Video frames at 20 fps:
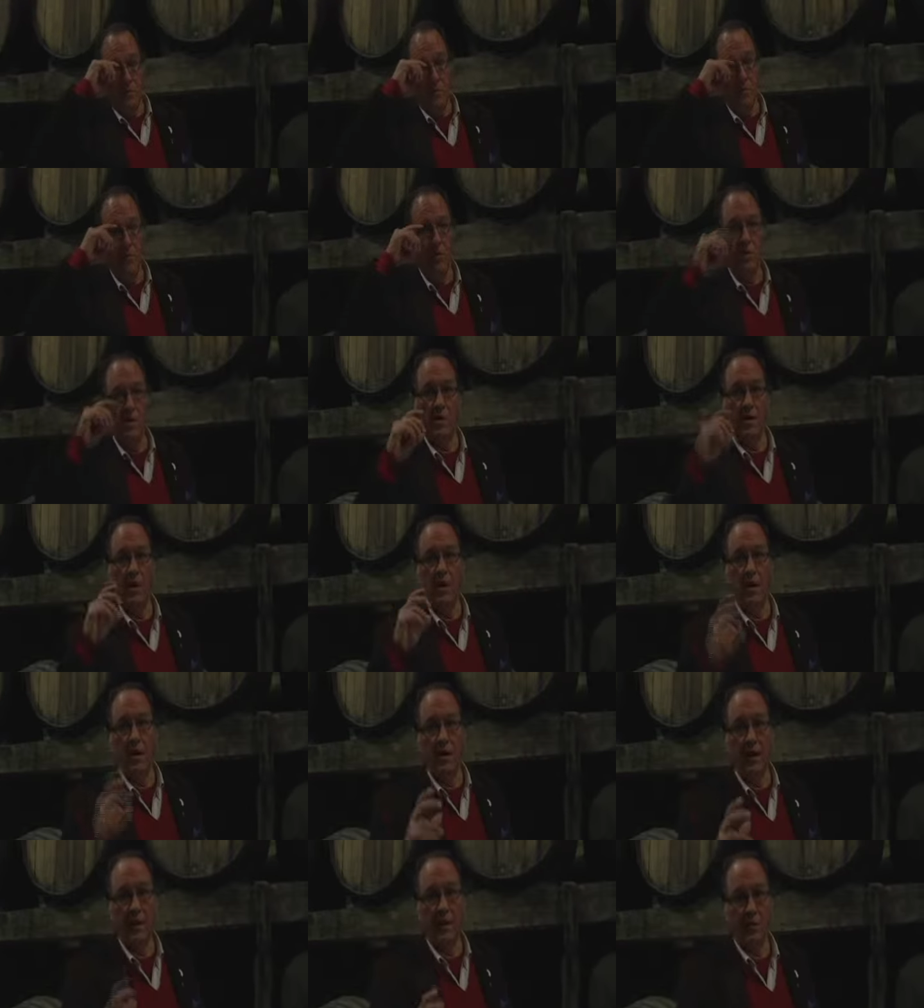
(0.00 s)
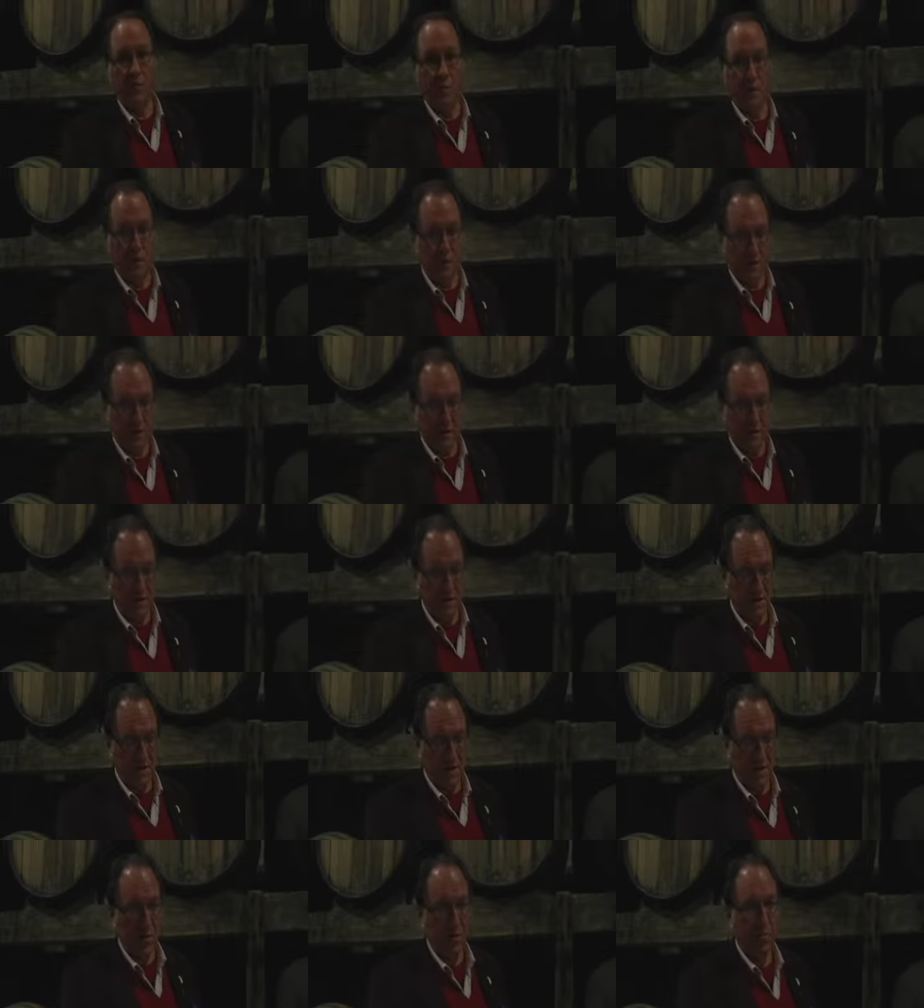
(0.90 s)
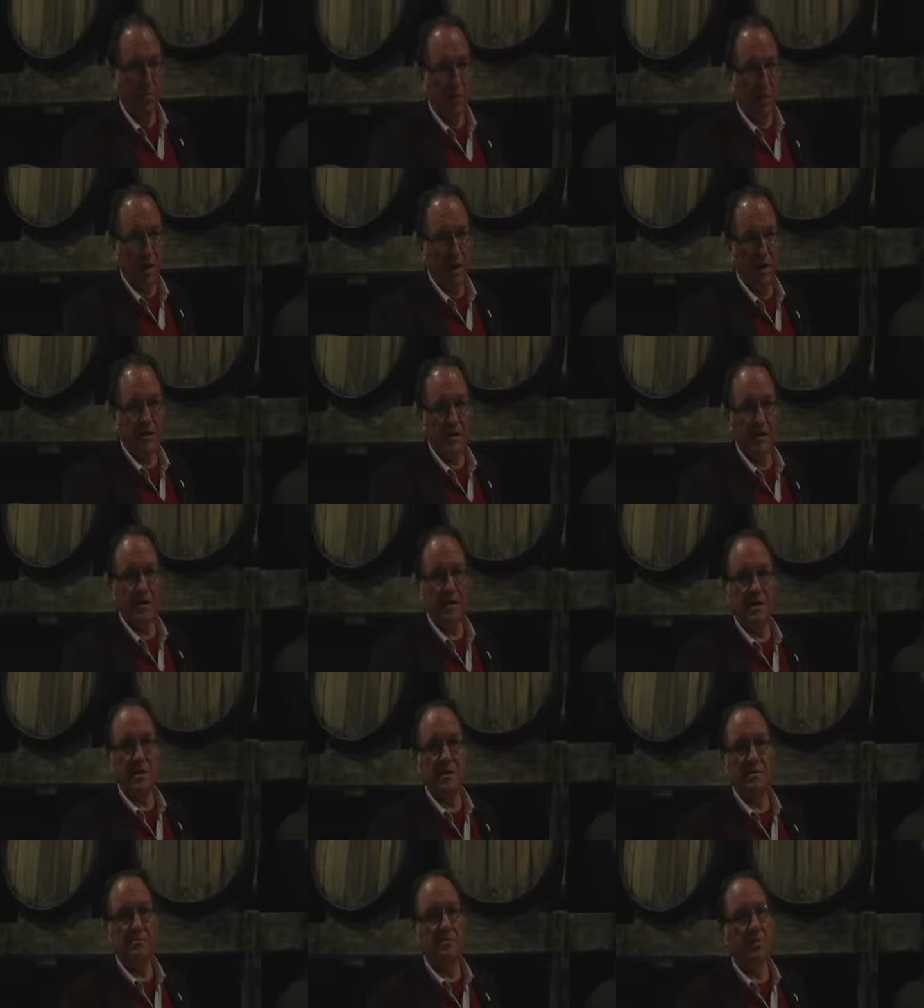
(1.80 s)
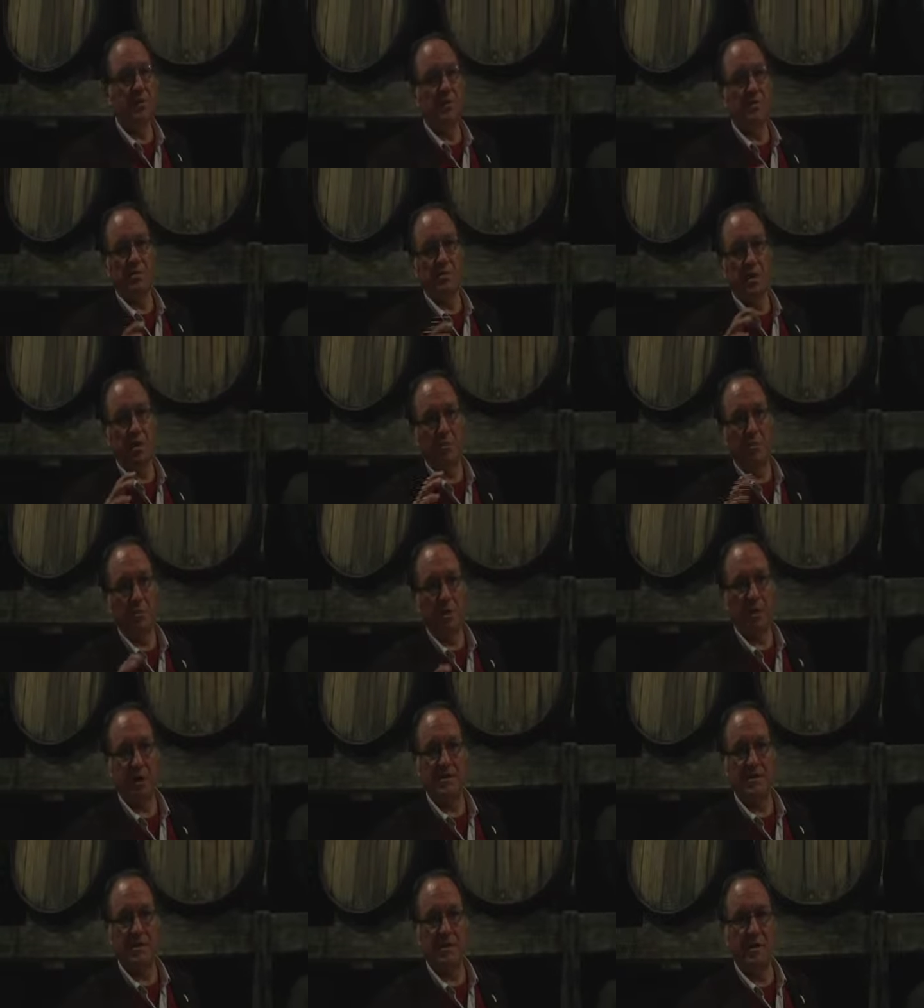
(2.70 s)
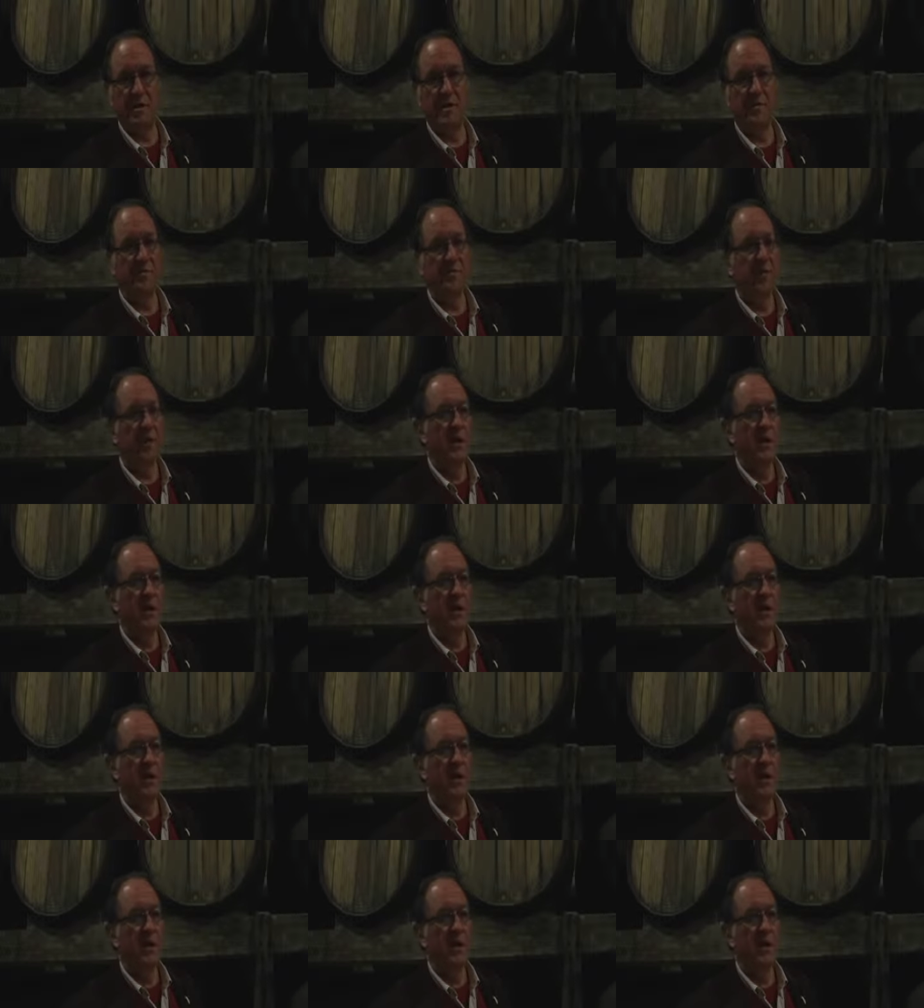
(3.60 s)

for a lot of reasons. Complexity, but complexity,